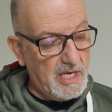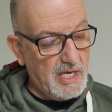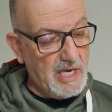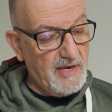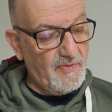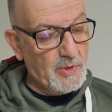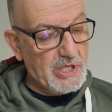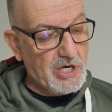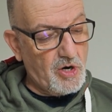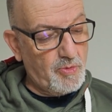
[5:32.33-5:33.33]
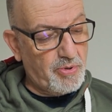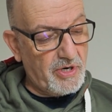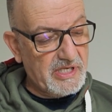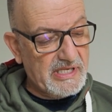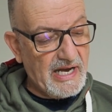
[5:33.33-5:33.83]
Even with the gold
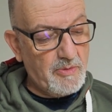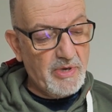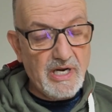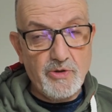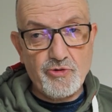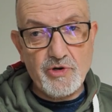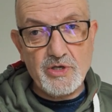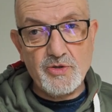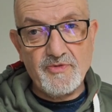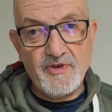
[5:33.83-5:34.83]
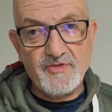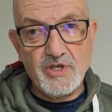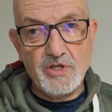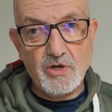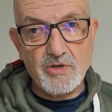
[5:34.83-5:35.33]
price down below
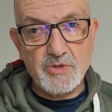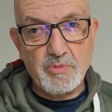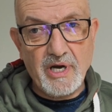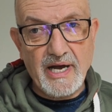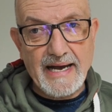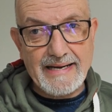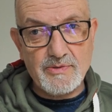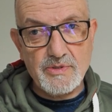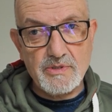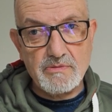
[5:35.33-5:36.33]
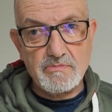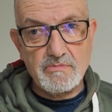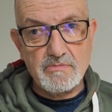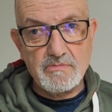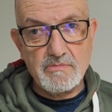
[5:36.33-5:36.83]
$350 per ounce,
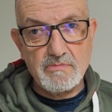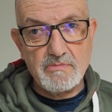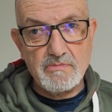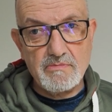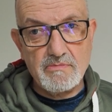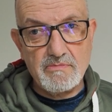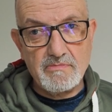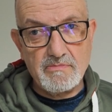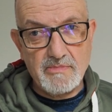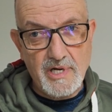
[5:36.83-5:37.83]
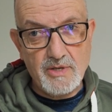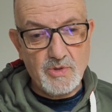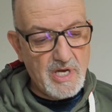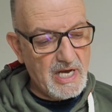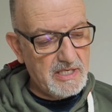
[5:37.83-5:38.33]
note
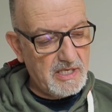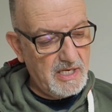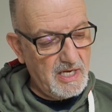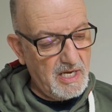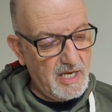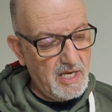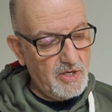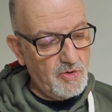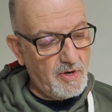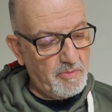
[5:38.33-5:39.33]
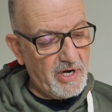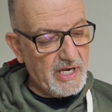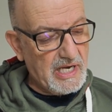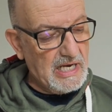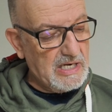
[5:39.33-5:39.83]
that, you can buy a
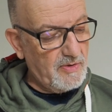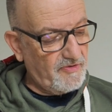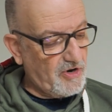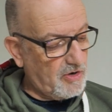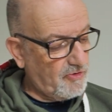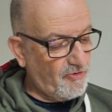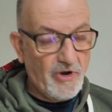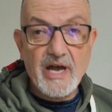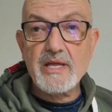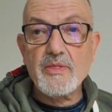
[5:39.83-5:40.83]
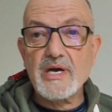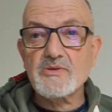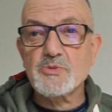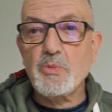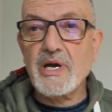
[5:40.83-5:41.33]
kilo of gold for
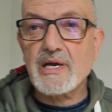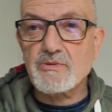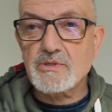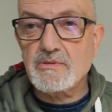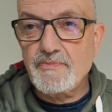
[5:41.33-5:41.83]
£8,000.